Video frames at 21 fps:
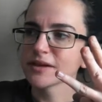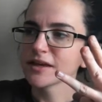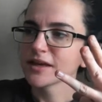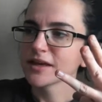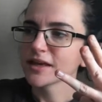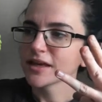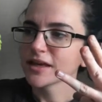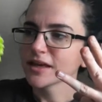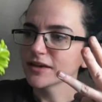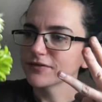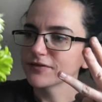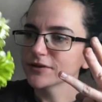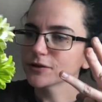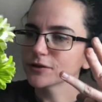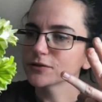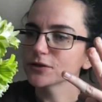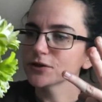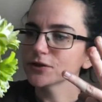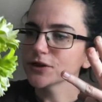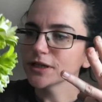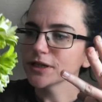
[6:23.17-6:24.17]
If you're
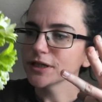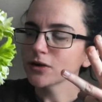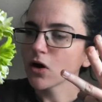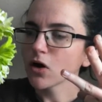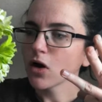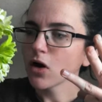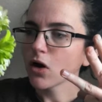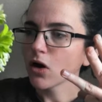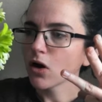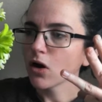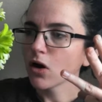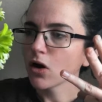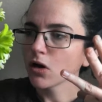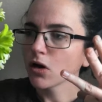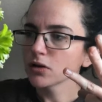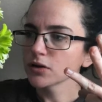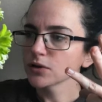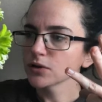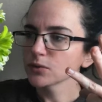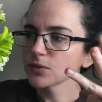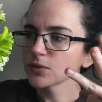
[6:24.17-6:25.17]
looking
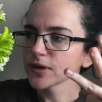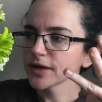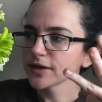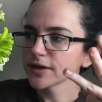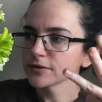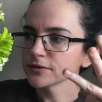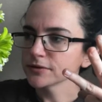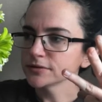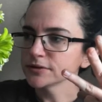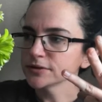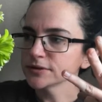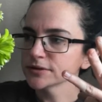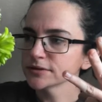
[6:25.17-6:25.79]
all around,